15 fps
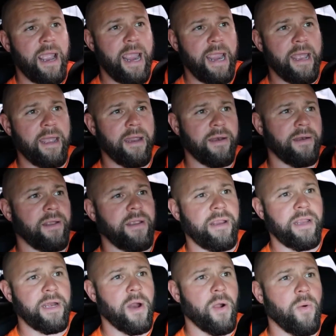And
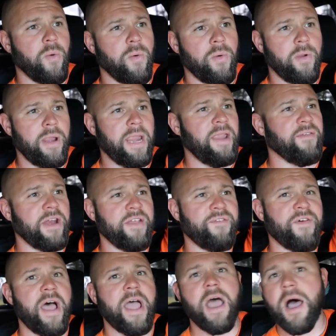you know, even
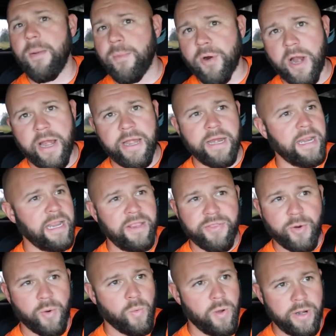if I upgraded
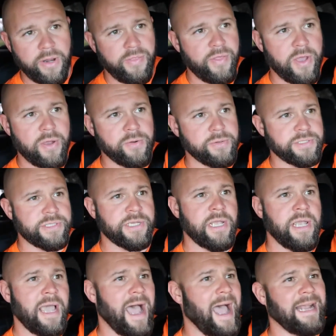either one of those,
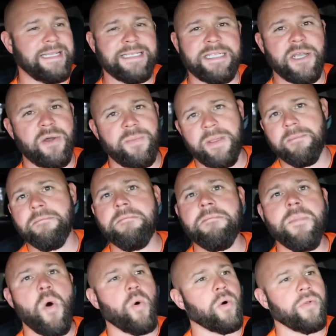I'd still be
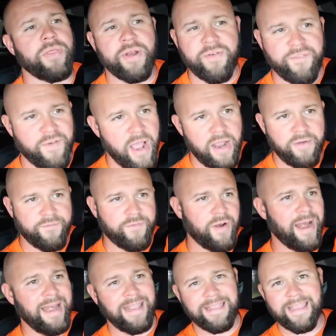more than fine for
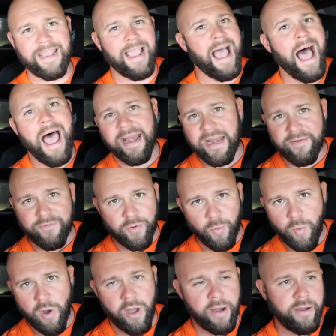anything I'd ever
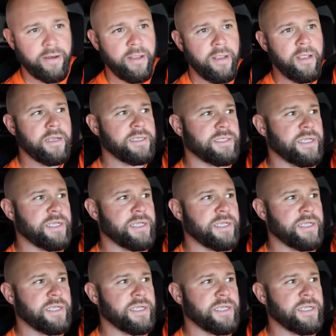want.